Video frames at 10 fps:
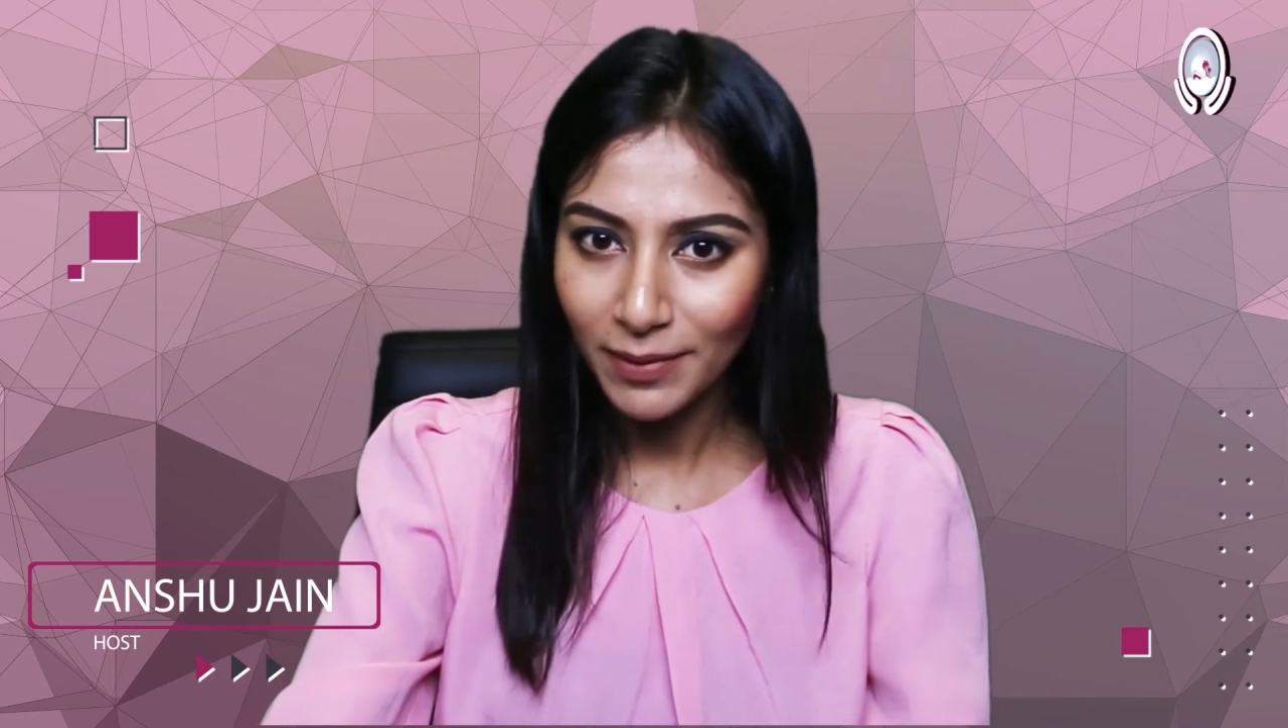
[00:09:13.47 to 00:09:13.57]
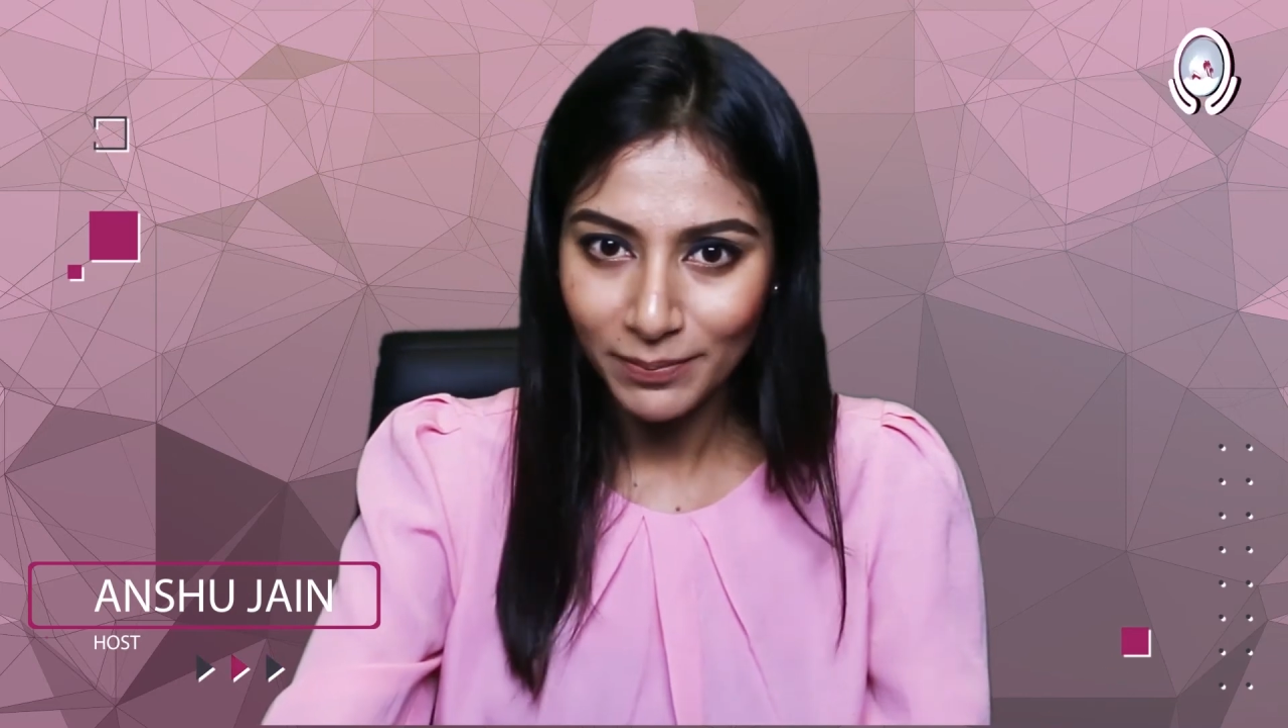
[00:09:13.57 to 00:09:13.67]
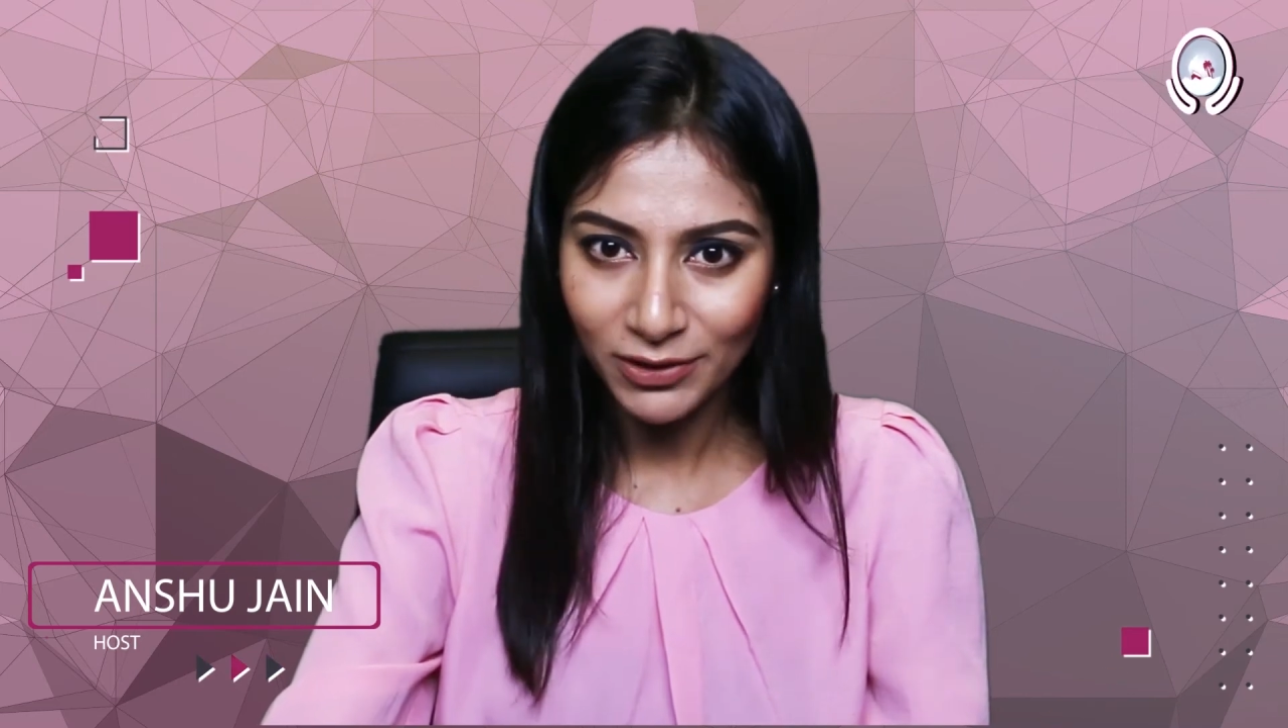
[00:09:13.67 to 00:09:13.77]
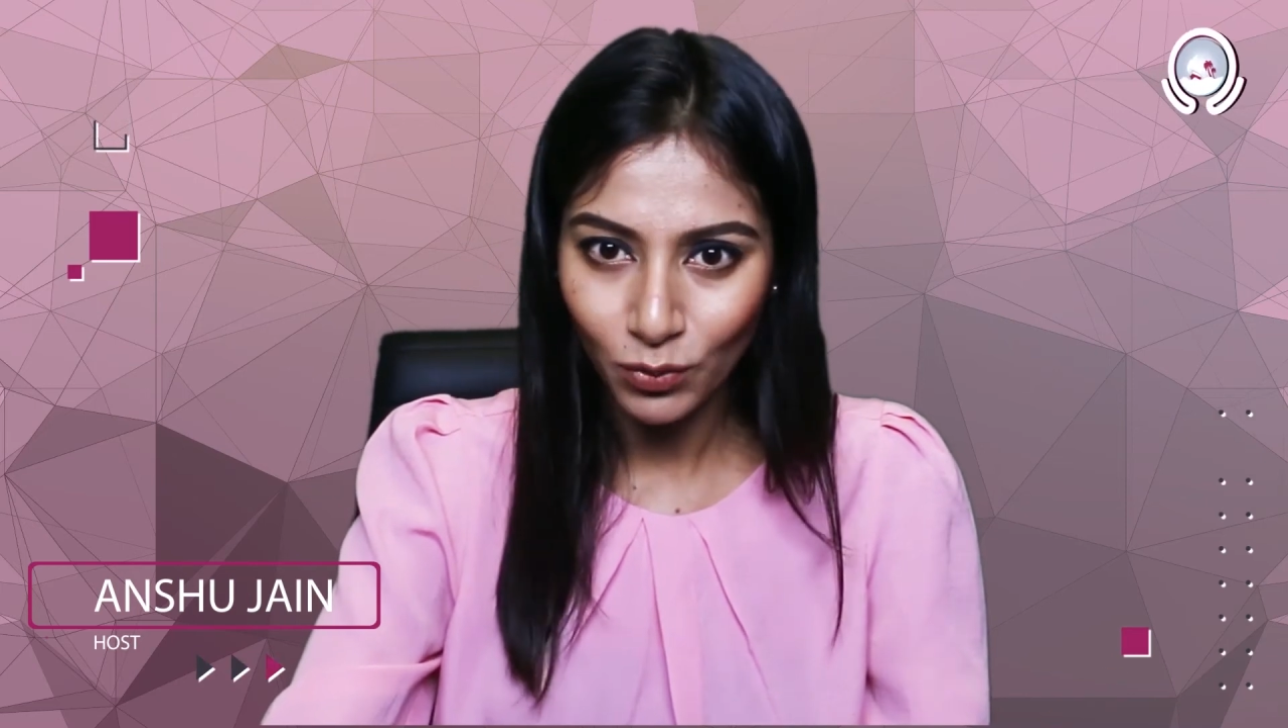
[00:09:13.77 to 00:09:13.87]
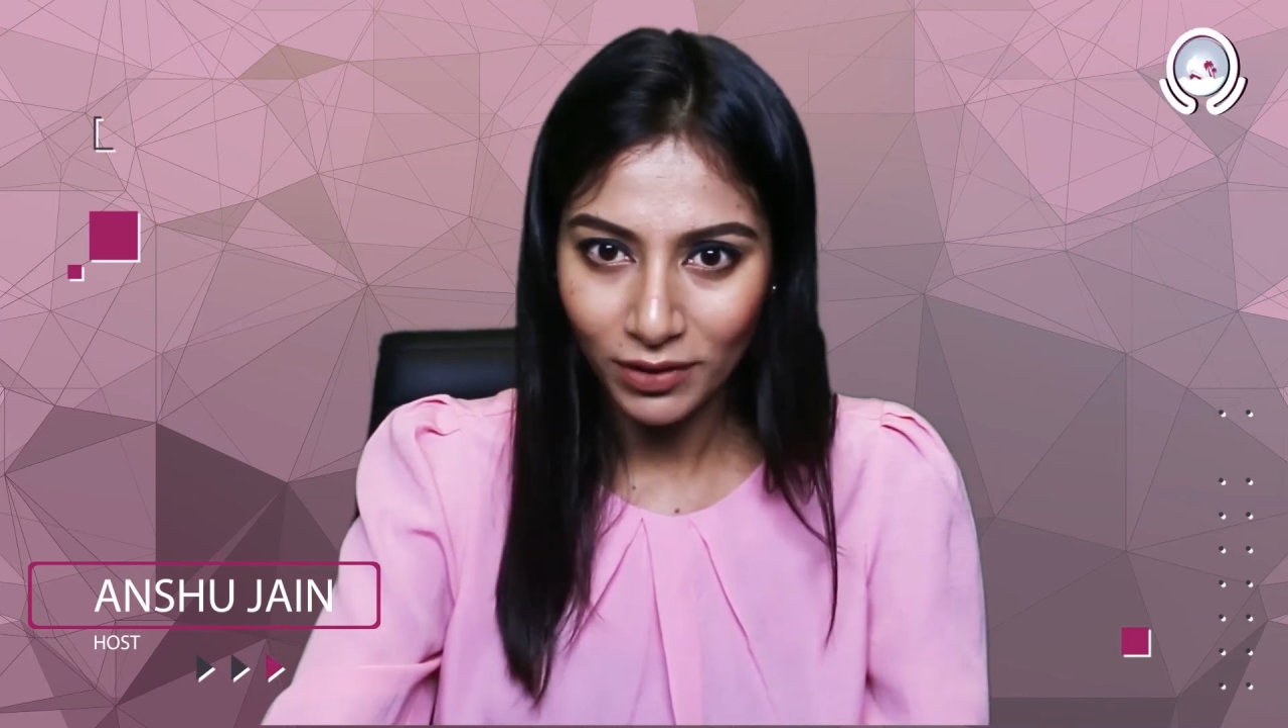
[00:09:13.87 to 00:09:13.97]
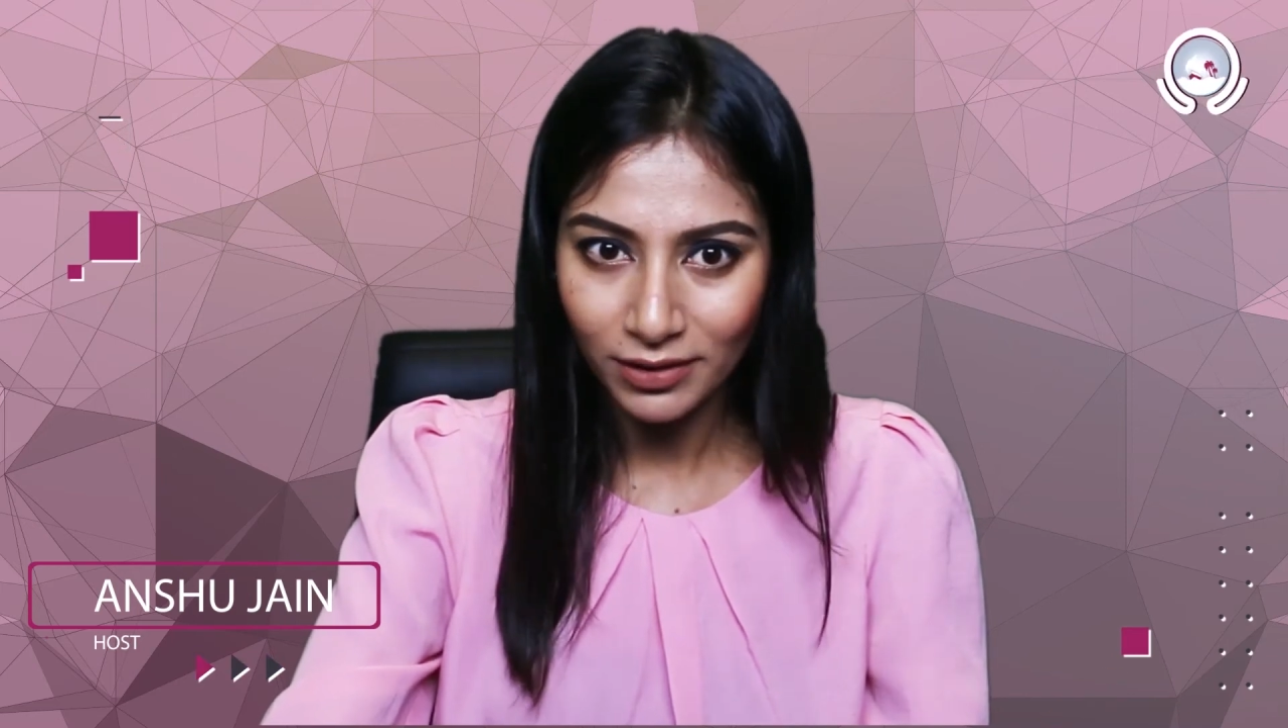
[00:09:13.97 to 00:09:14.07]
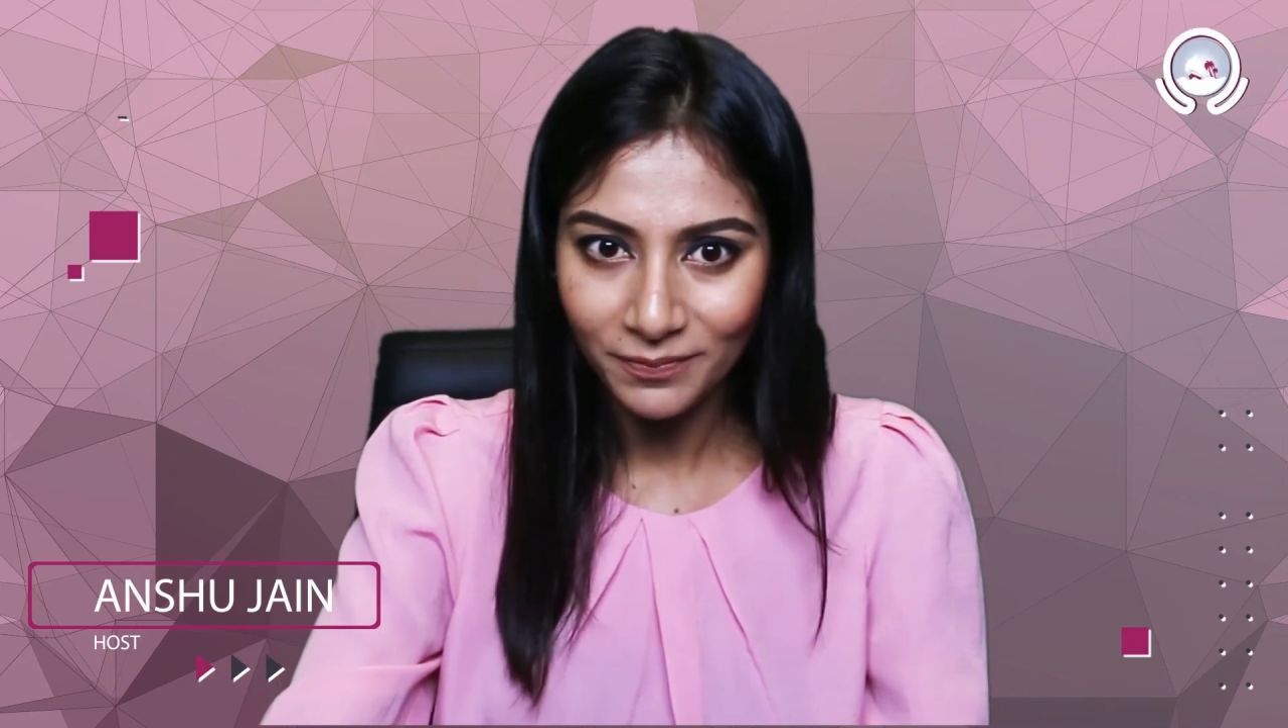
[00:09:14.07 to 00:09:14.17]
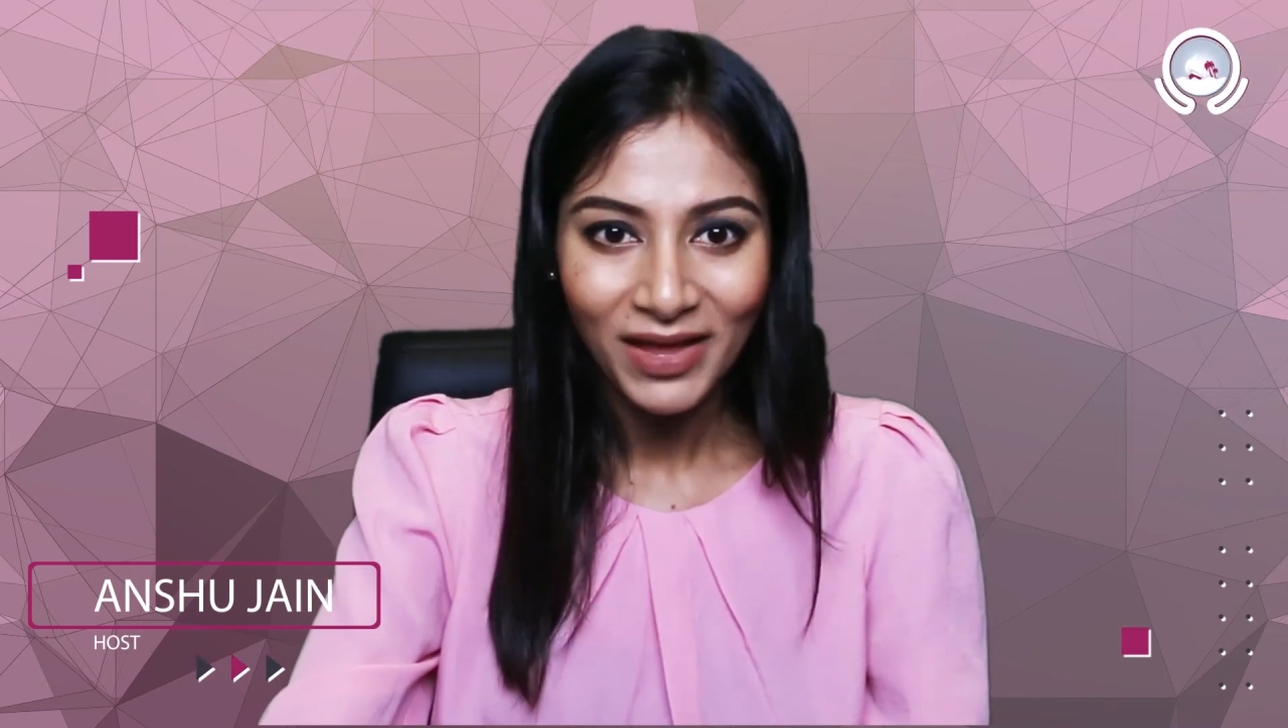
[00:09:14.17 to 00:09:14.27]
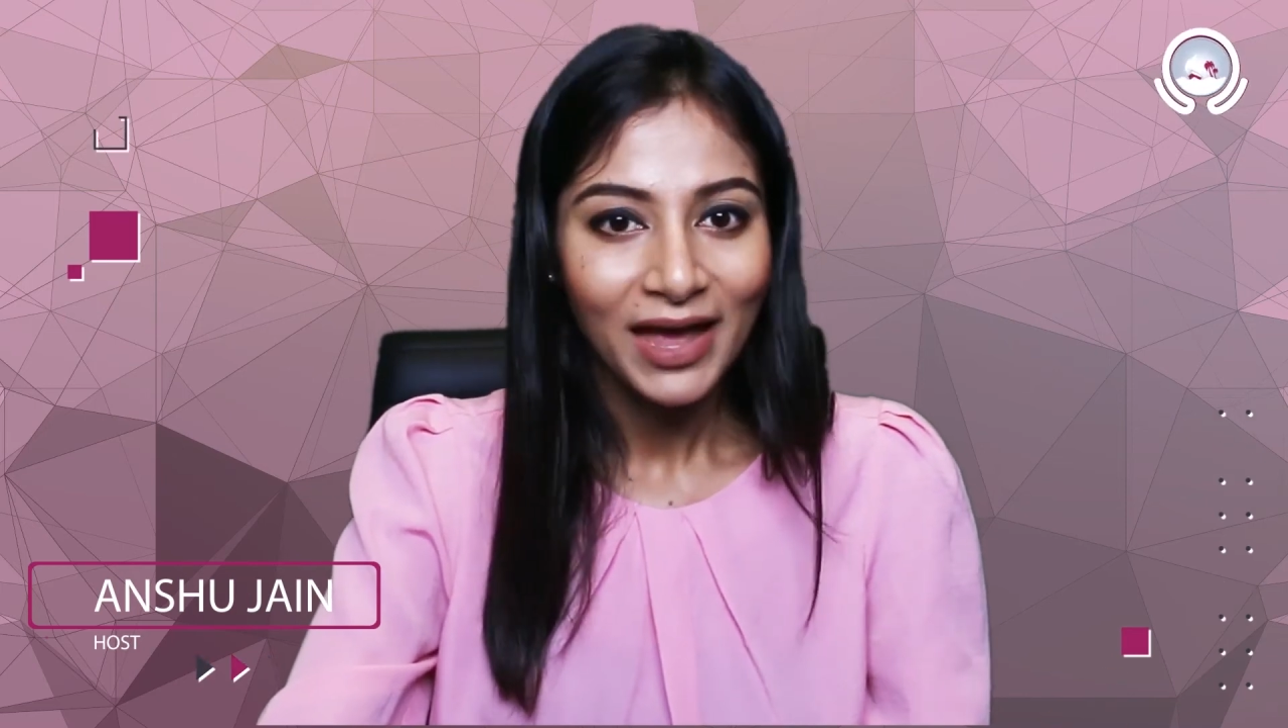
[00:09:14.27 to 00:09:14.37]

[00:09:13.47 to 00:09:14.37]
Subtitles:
paperwork